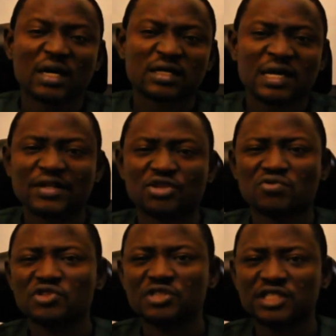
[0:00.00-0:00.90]
kind
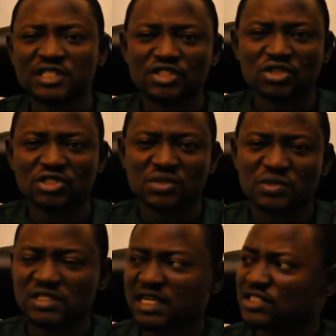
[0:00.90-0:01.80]
of unique in such a
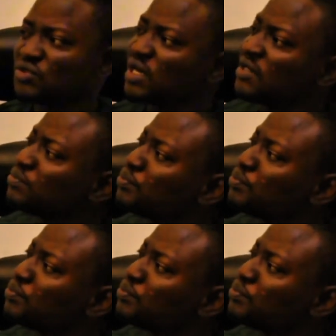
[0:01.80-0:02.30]
way that you can